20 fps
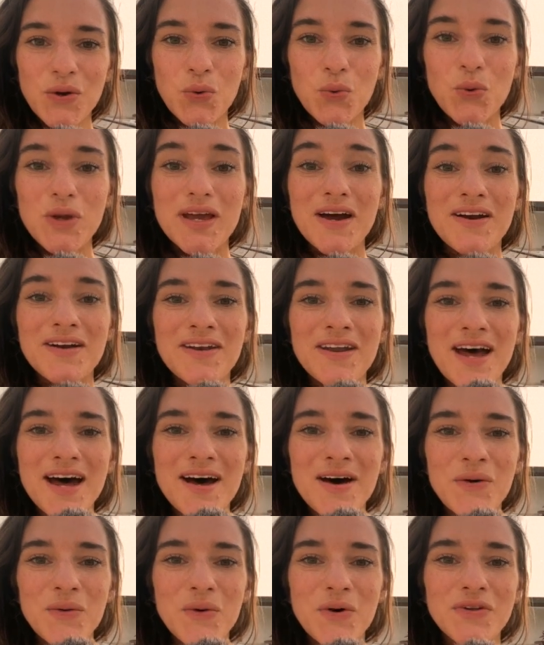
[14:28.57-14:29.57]
We are
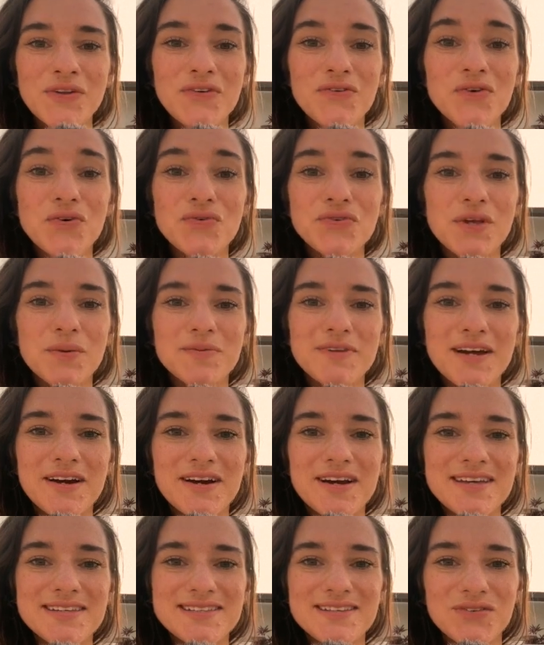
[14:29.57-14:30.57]
now on the rooftop
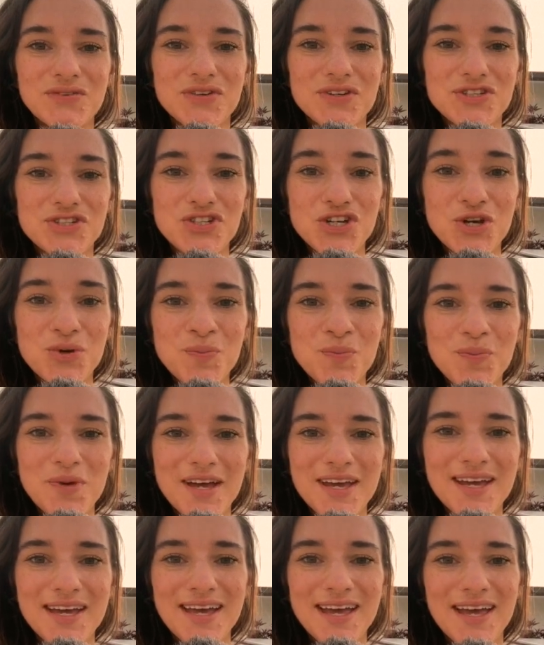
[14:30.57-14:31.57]
terrace of the
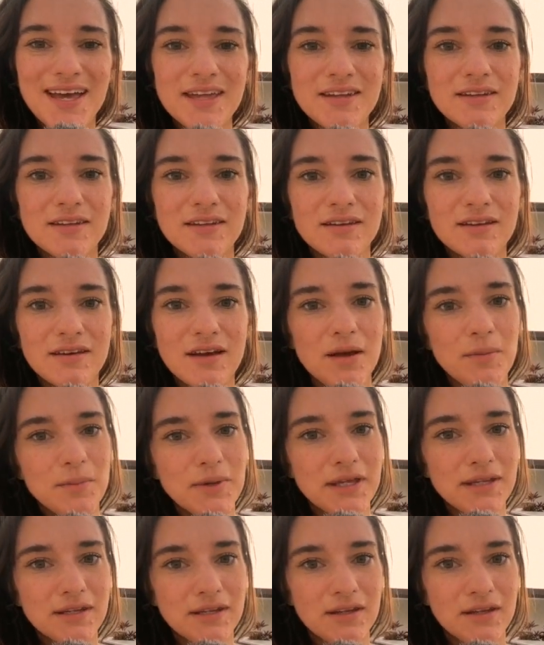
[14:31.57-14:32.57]
gym, and I
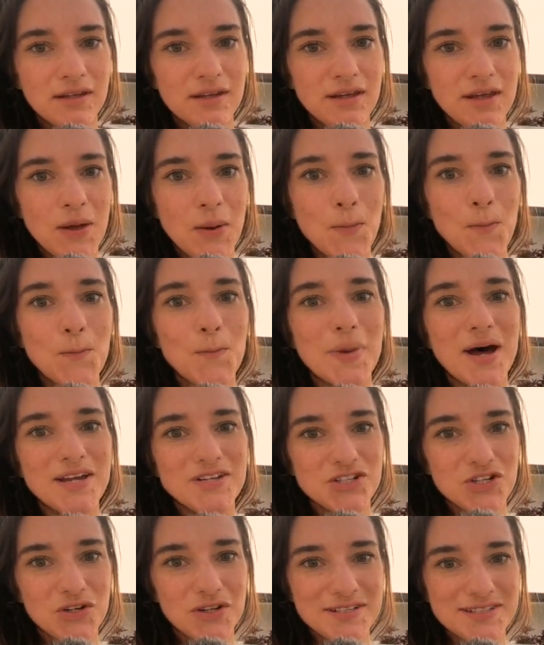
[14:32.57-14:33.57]
mean,
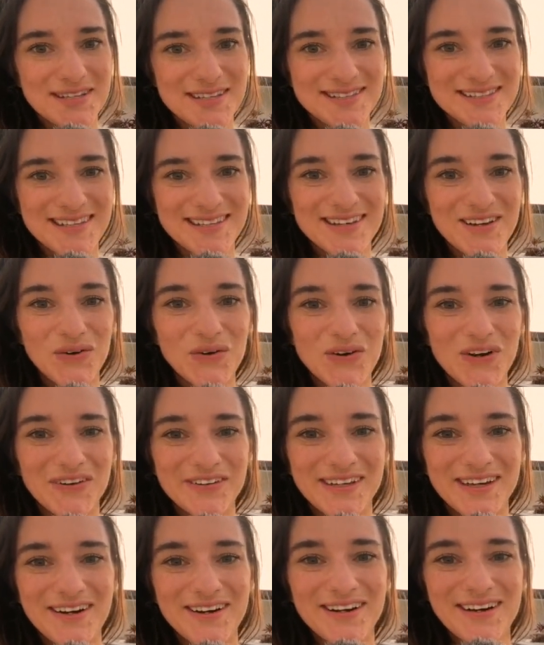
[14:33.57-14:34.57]
magical sunset going
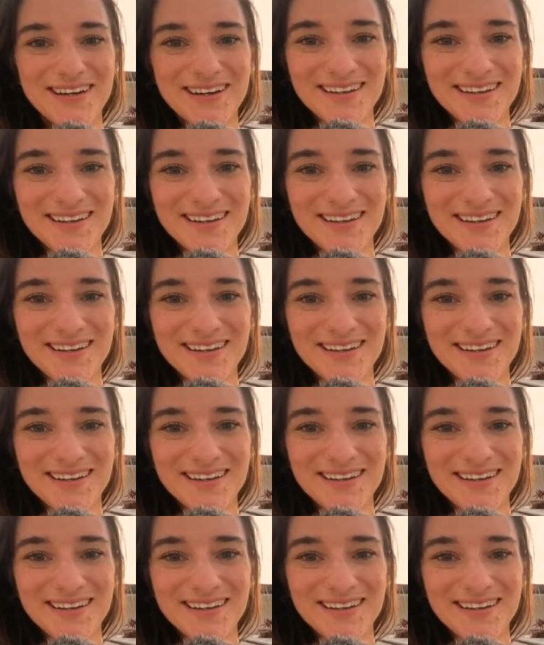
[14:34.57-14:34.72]
on here.